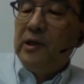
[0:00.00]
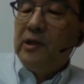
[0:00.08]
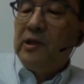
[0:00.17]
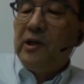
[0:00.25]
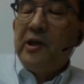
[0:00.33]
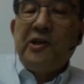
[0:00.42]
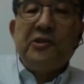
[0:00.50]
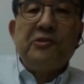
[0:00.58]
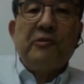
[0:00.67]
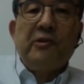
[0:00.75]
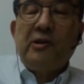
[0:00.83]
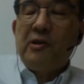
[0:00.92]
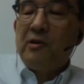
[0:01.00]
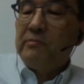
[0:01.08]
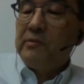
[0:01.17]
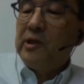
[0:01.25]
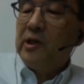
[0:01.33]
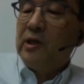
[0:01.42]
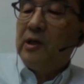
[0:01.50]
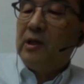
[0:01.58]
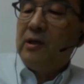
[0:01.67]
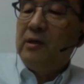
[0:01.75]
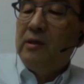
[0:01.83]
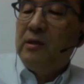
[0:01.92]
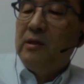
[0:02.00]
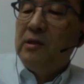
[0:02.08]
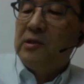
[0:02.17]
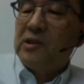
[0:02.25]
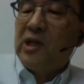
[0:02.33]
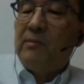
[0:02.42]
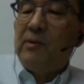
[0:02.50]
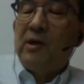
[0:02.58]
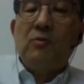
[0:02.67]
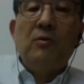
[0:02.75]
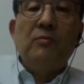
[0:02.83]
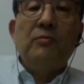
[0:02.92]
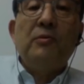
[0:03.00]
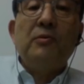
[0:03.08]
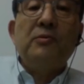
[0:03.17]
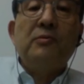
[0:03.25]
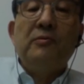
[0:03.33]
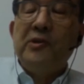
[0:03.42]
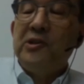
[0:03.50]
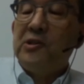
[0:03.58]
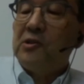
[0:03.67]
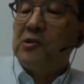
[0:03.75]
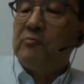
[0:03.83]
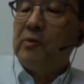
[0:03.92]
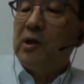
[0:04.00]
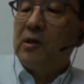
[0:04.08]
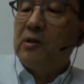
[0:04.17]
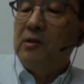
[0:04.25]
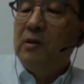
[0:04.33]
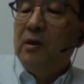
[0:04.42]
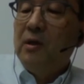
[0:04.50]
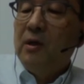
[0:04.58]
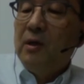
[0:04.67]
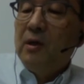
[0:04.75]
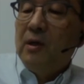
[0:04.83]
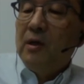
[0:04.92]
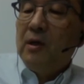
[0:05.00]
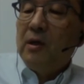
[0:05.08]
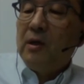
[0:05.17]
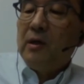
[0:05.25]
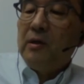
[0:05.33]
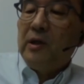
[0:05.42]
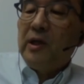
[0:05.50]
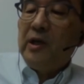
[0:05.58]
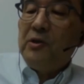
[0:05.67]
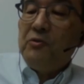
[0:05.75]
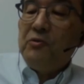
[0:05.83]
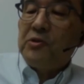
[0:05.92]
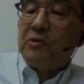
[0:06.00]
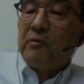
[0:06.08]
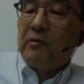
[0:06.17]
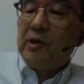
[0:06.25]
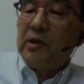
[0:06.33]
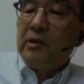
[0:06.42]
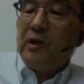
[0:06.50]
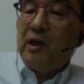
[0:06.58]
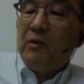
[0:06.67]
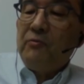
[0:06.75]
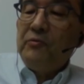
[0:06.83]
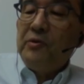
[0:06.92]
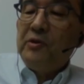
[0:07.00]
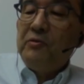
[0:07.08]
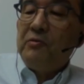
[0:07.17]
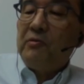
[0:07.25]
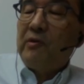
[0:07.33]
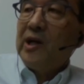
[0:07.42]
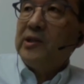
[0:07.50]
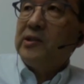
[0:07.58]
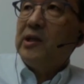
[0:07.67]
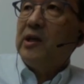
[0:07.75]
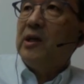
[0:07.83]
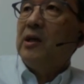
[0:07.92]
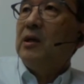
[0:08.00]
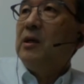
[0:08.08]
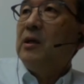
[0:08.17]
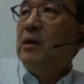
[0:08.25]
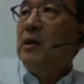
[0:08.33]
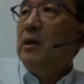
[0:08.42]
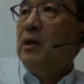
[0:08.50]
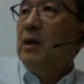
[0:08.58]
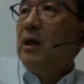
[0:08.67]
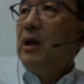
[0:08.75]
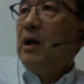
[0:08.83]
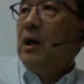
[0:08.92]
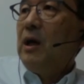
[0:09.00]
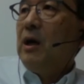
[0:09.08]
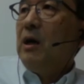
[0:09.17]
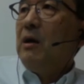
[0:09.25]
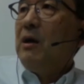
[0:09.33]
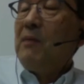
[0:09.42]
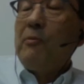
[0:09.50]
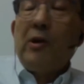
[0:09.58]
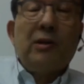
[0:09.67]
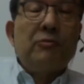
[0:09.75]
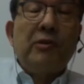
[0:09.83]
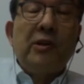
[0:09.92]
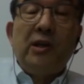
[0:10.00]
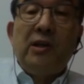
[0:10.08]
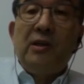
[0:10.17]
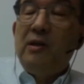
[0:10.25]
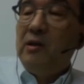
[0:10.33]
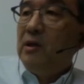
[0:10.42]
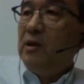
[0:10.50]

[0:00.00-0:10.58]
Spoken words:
in the history of the thermal comfort research work, they often utilize the laboratory